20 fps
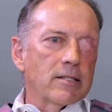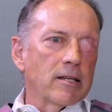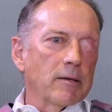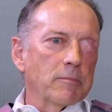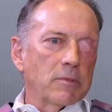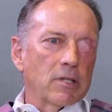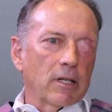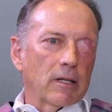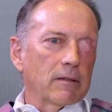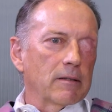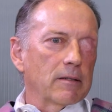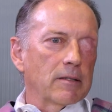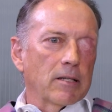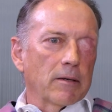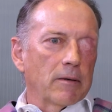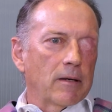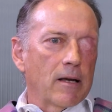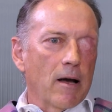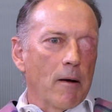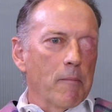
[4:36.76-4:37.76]
tip to,
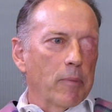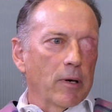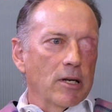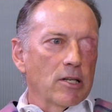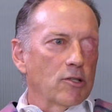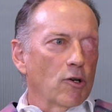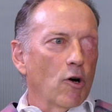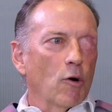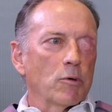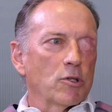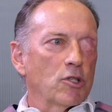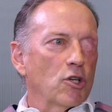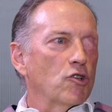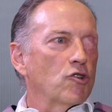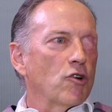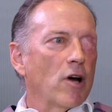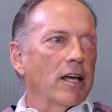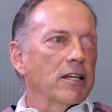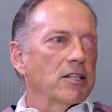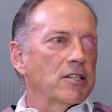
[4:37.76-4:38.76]
to companies is always to
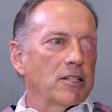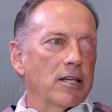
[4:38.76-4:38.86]
try and